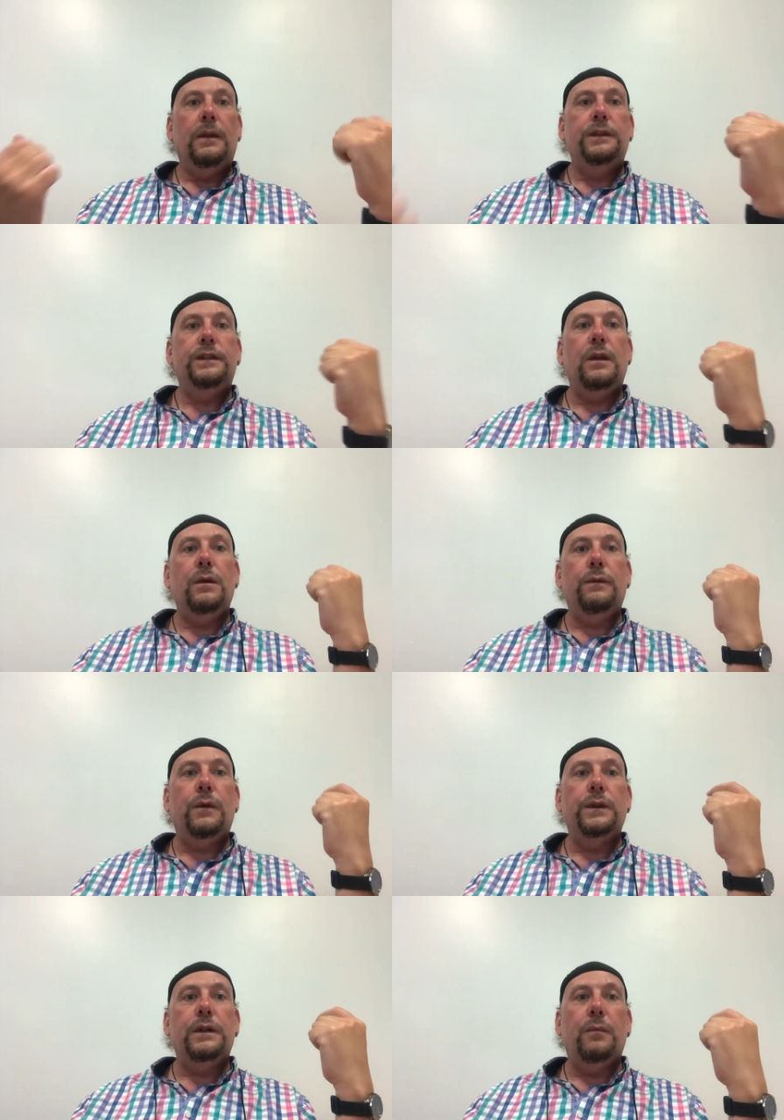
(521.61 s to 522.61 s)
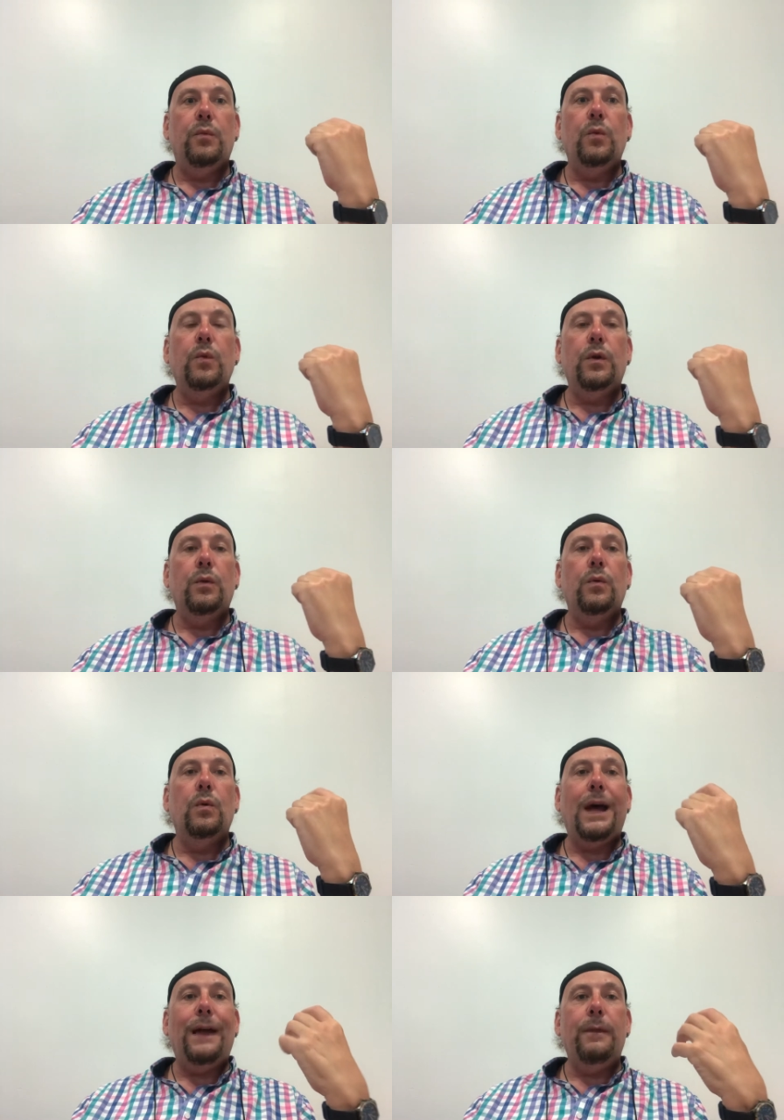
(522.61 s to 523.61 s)
So, for example,
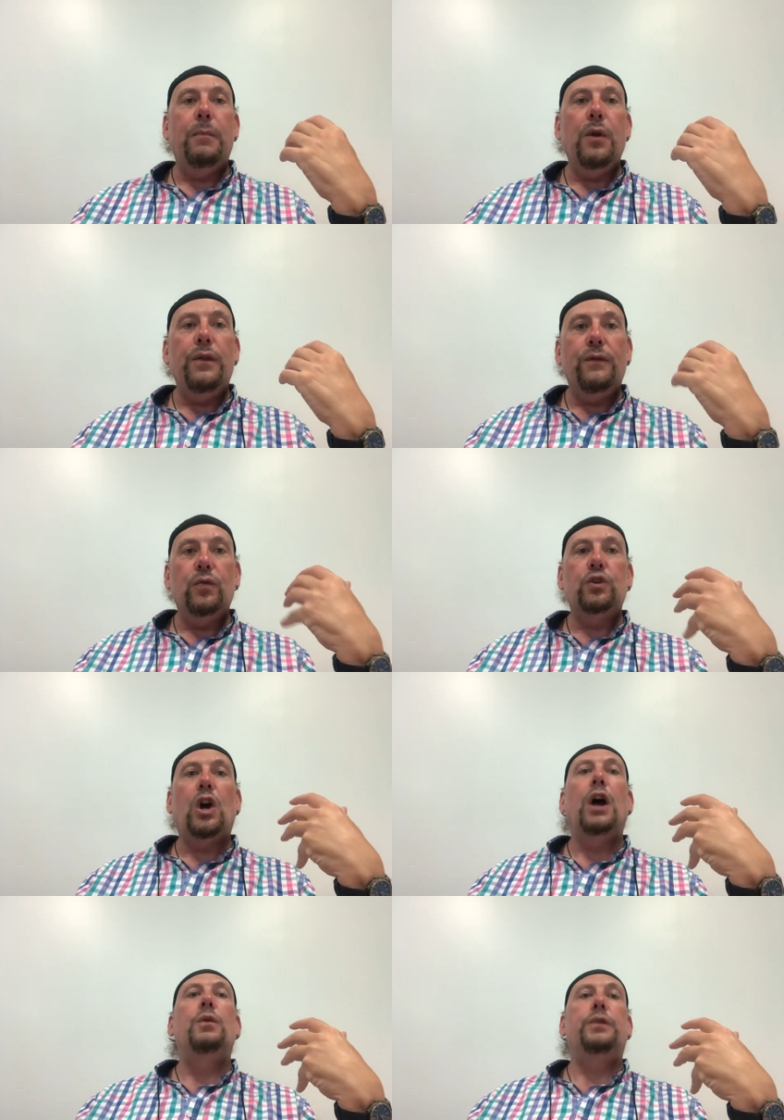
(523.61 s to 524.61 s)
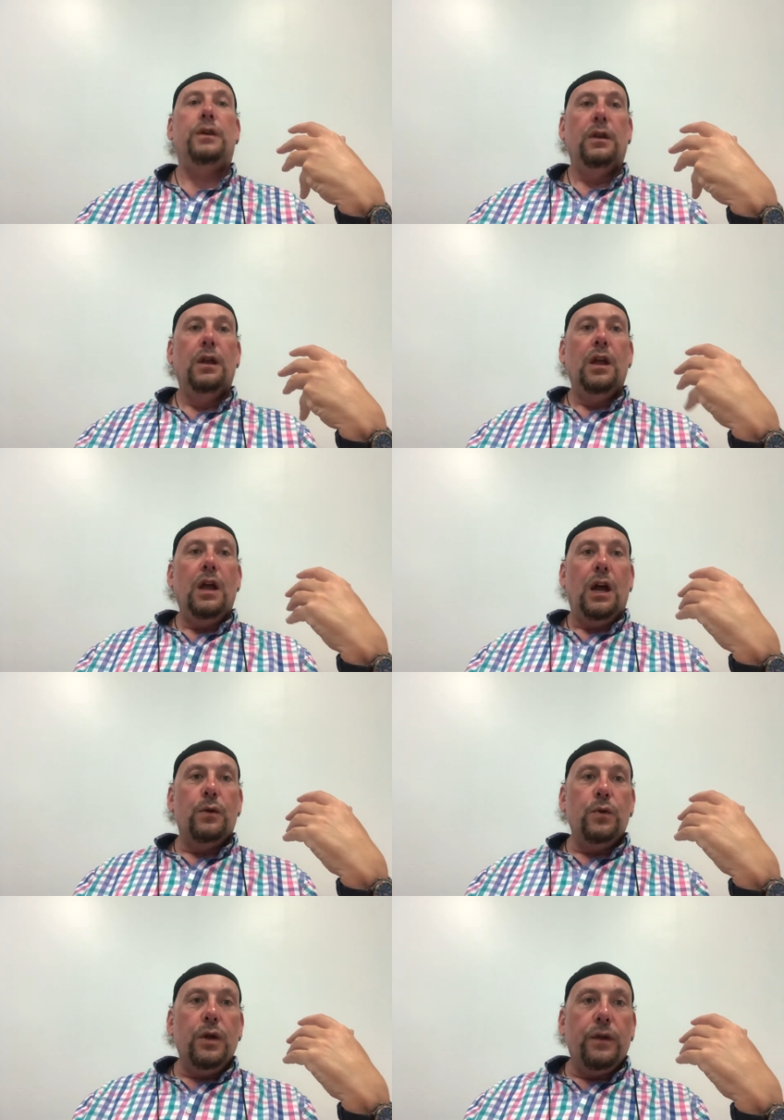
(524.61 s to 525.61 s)
you're at the birth of your child,
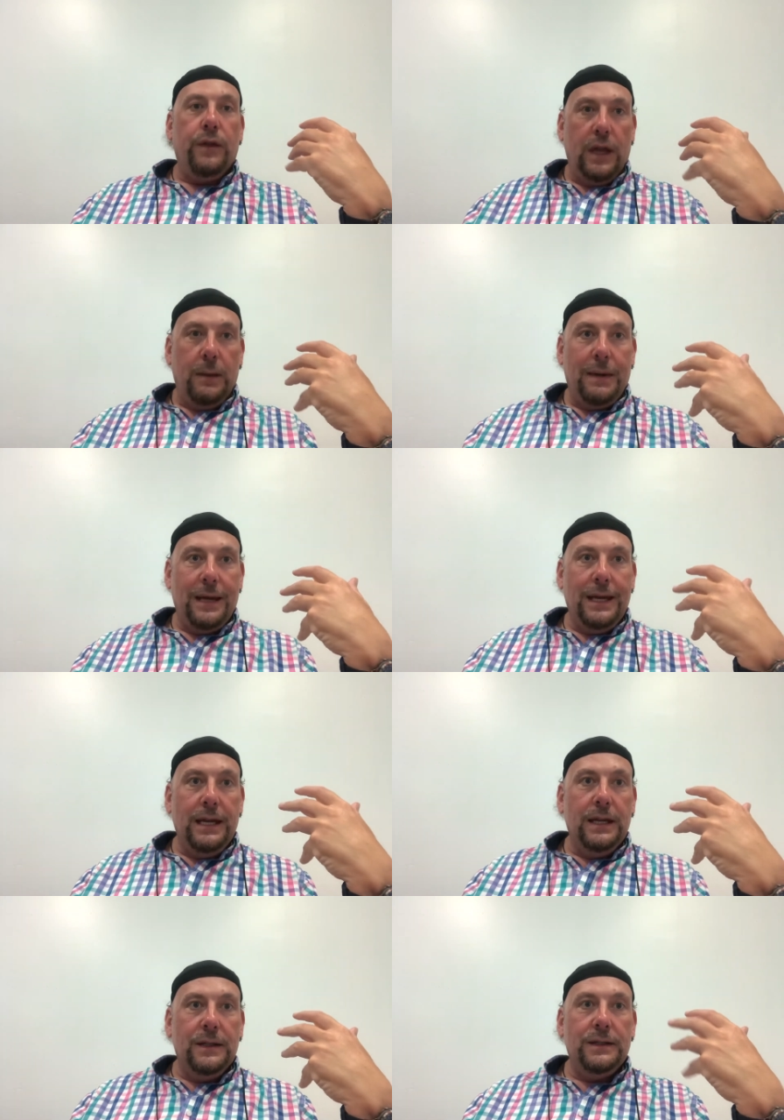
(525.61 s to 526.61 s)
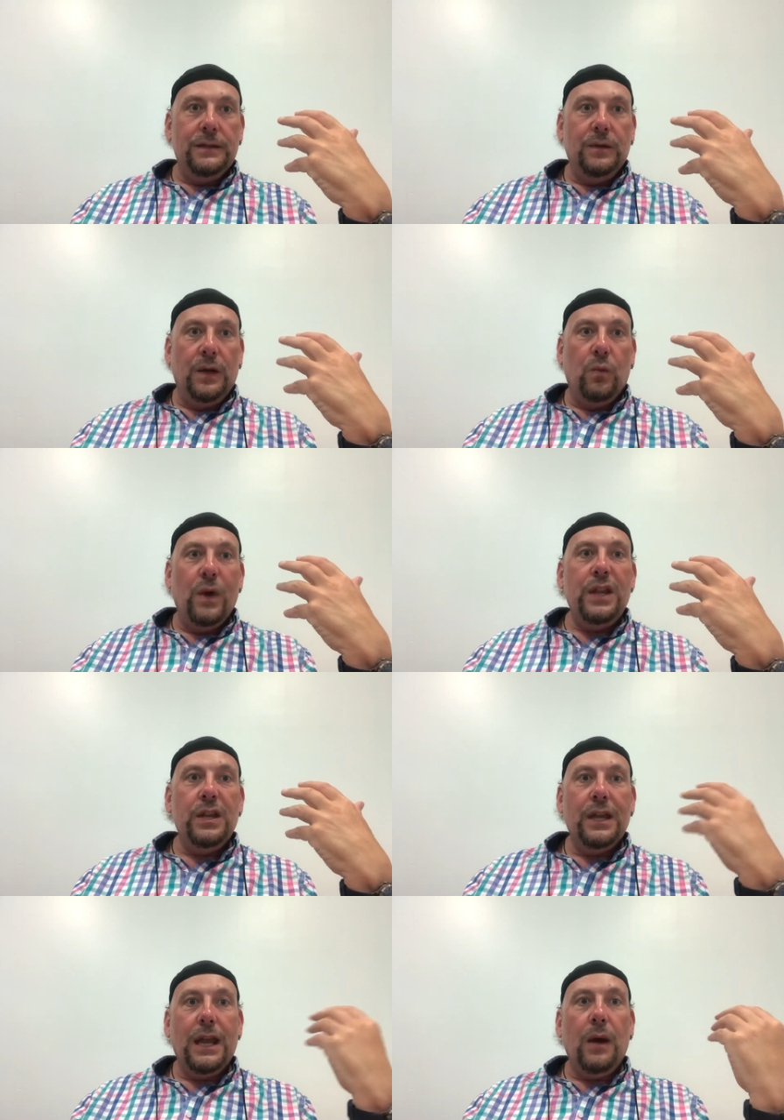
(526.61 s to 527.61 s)
and all you can think about is, when
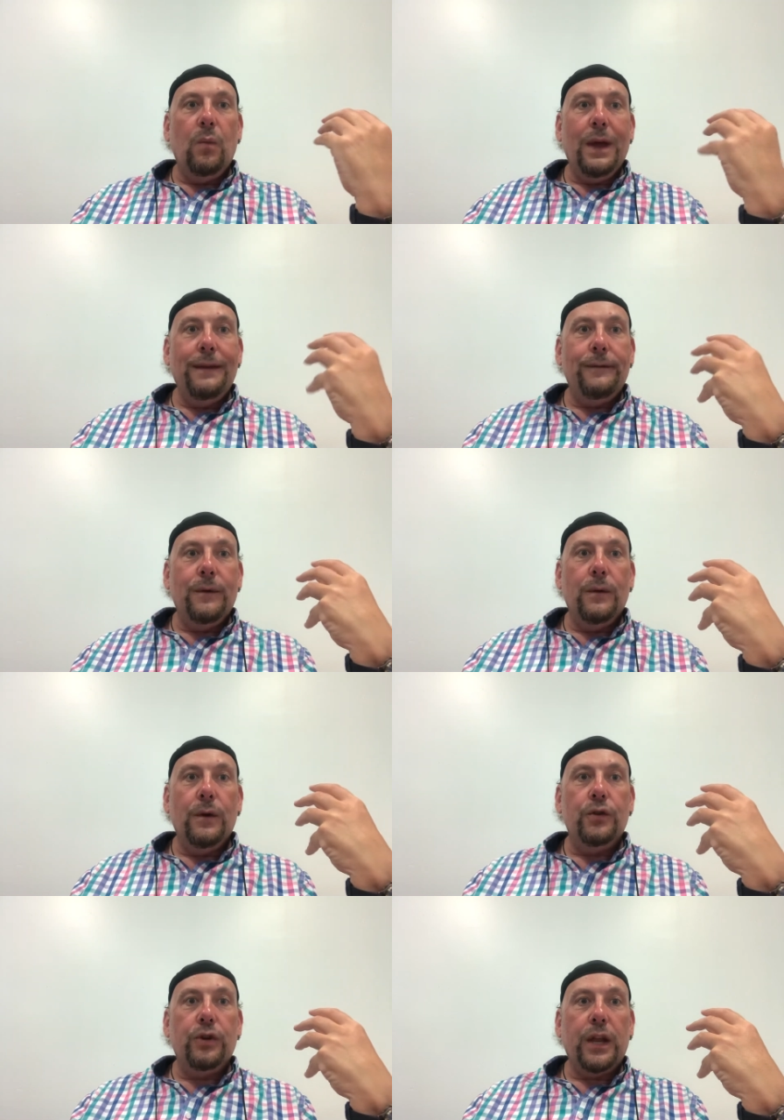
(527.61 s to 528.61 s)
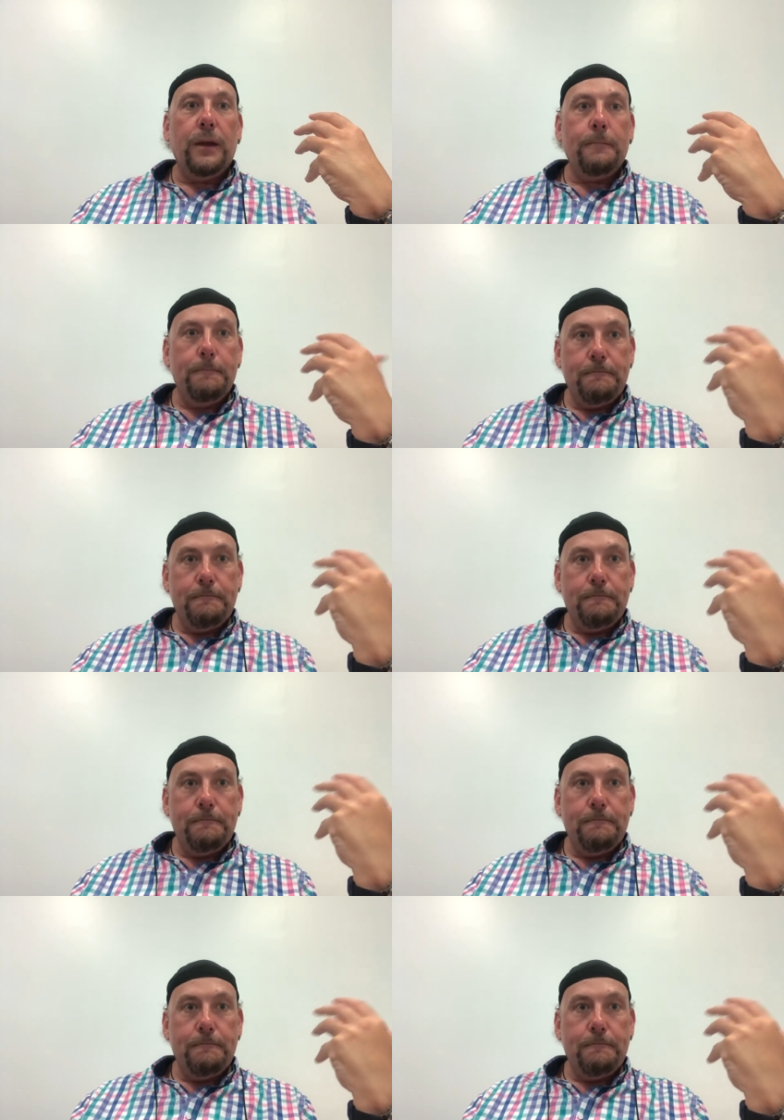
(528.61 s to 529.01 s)
you can get away for a drink.